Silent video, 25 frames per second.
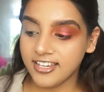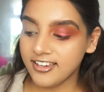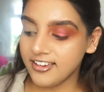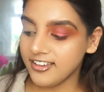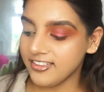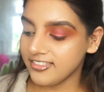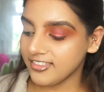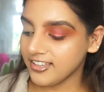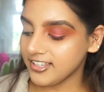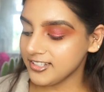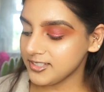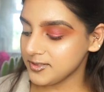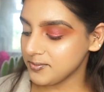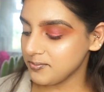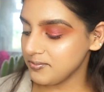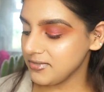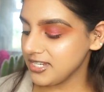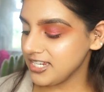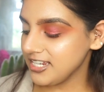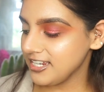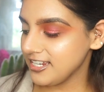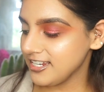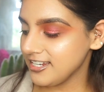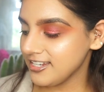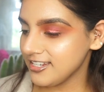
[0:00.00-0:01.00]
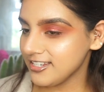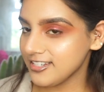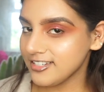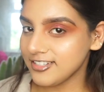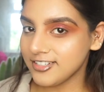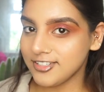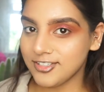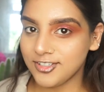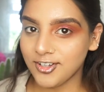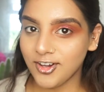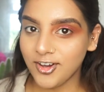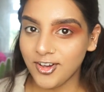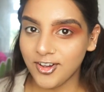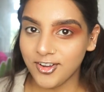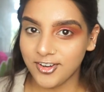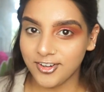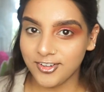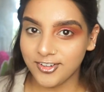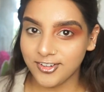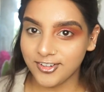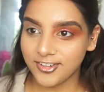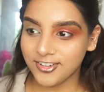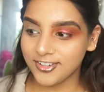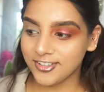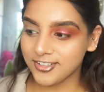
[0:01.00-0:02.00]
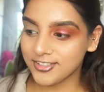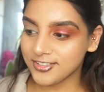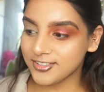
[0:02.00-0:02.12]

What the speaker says: yeah, that's me done.